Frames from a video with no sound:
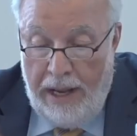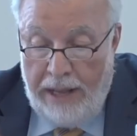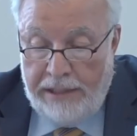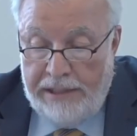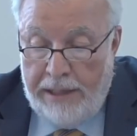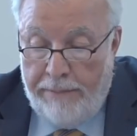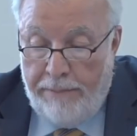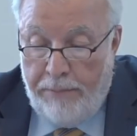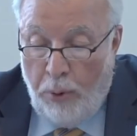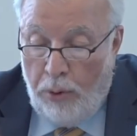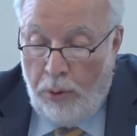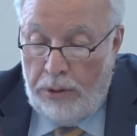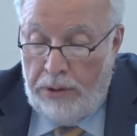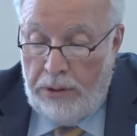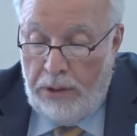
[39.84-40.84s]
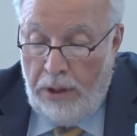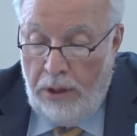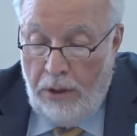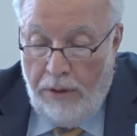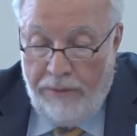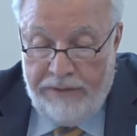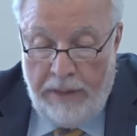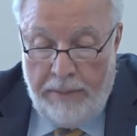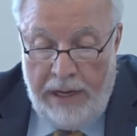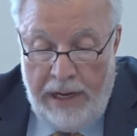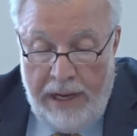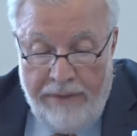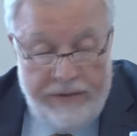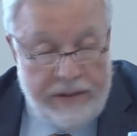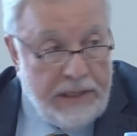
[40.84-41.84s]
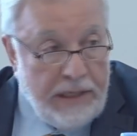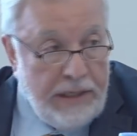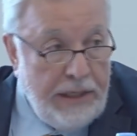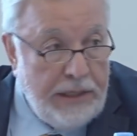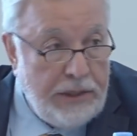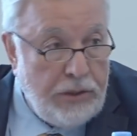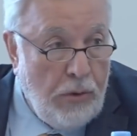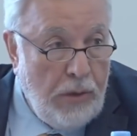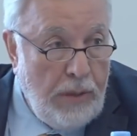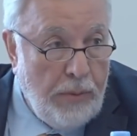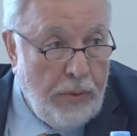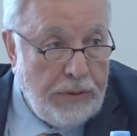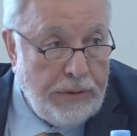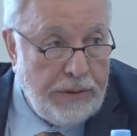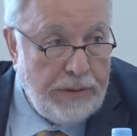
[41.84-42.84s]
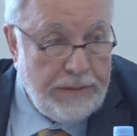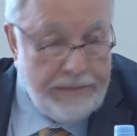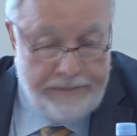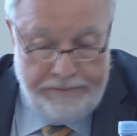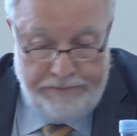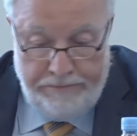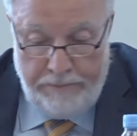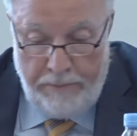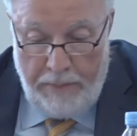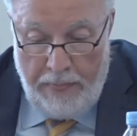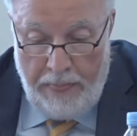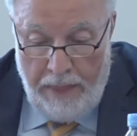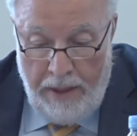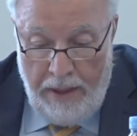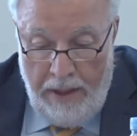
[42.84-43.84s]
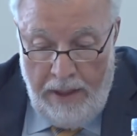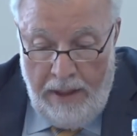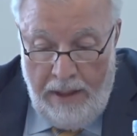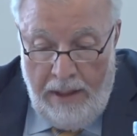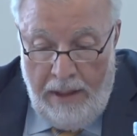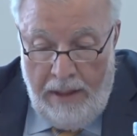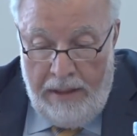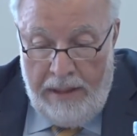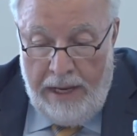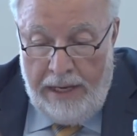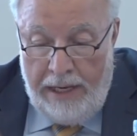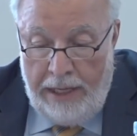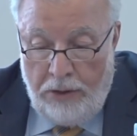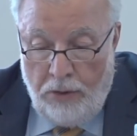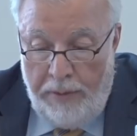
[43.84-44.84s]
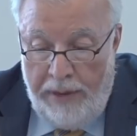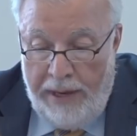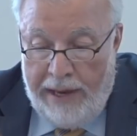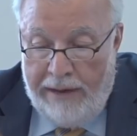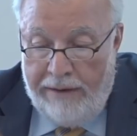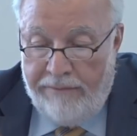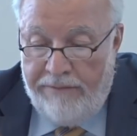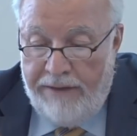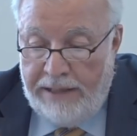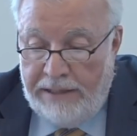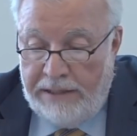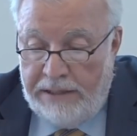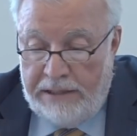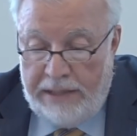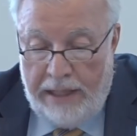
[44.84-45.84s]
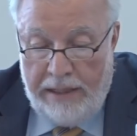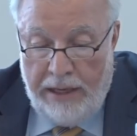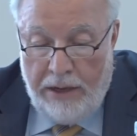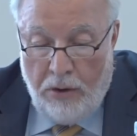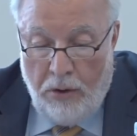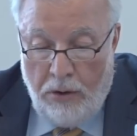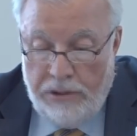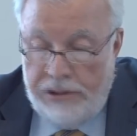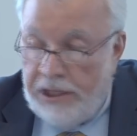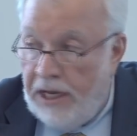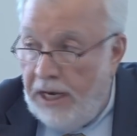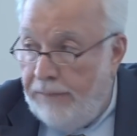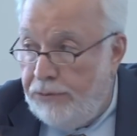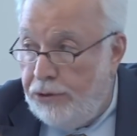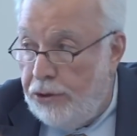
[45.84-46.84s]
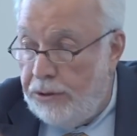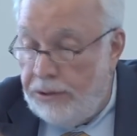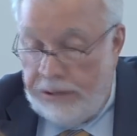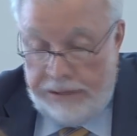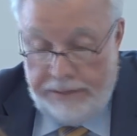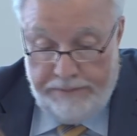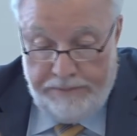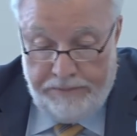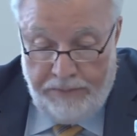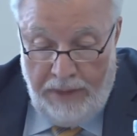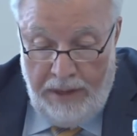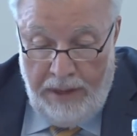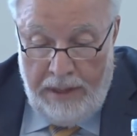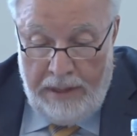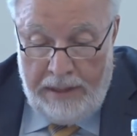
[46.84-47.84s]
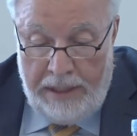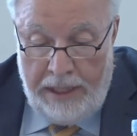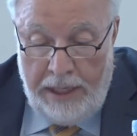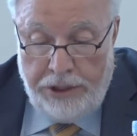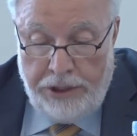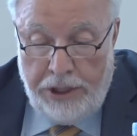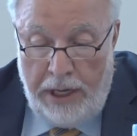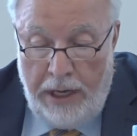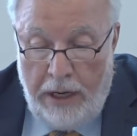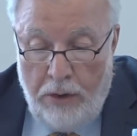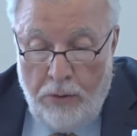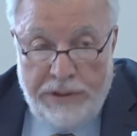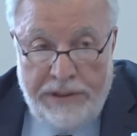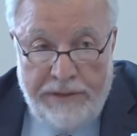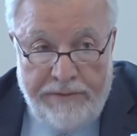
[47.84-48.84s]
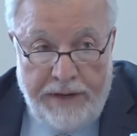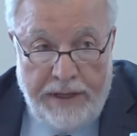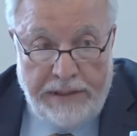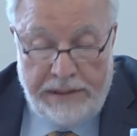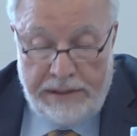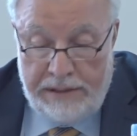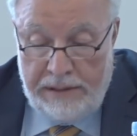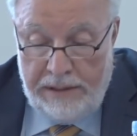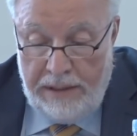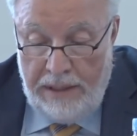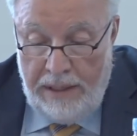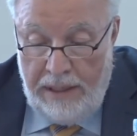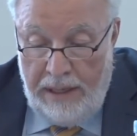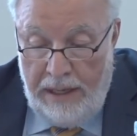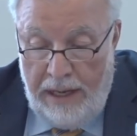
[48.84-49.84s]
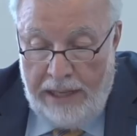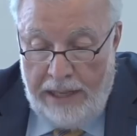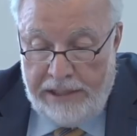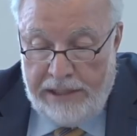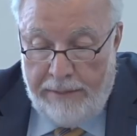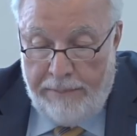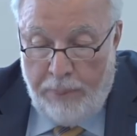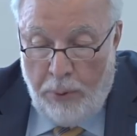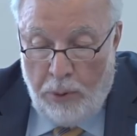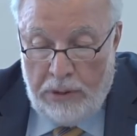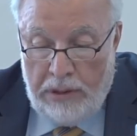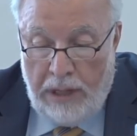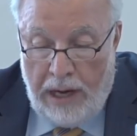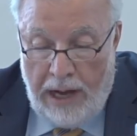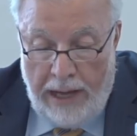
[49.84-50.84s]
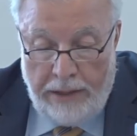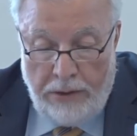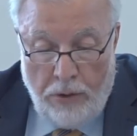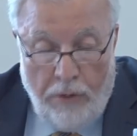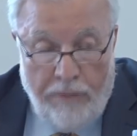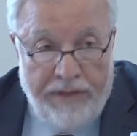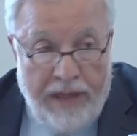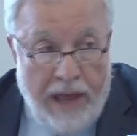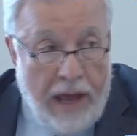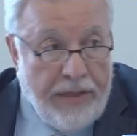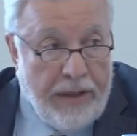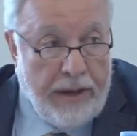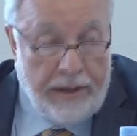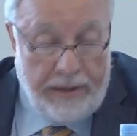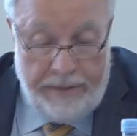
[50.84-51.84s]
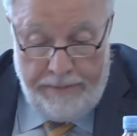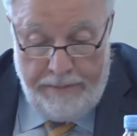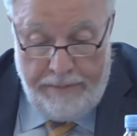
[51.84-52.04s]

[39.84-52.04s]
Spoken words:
and support of the believers in these holy books. They need to be convinced that their own scriptures teach inclusiveness and support the right of the other